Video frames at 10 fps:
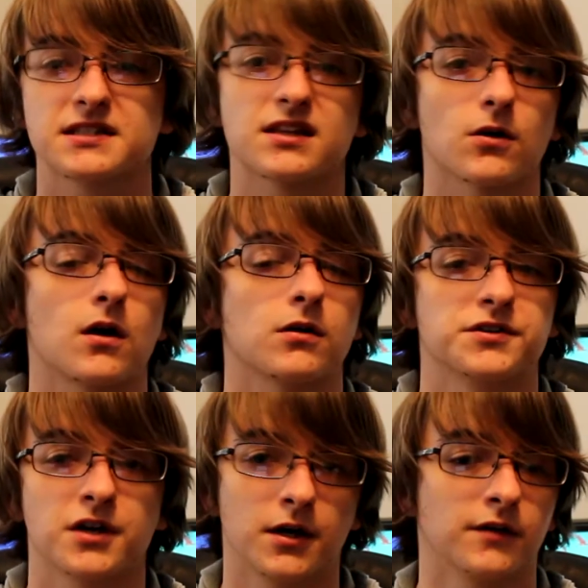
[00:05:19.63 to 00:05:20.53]
as there are a
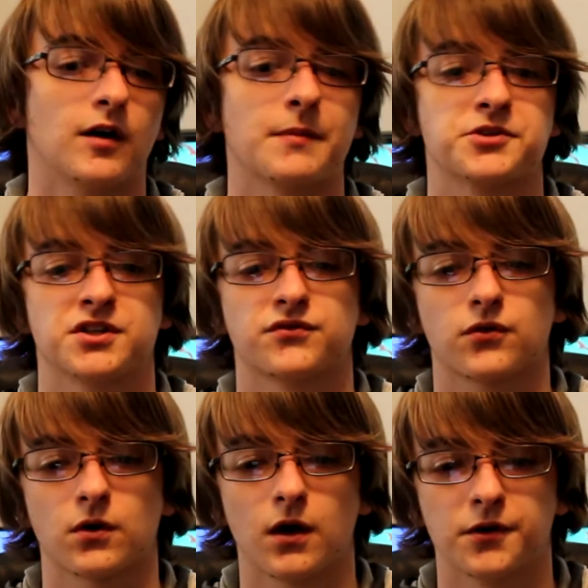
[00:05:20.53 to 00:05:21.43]
ton of options
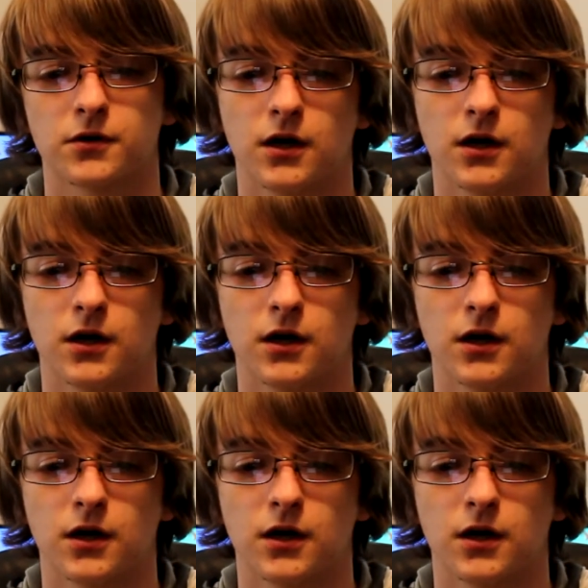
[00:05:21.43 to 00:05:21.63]
for under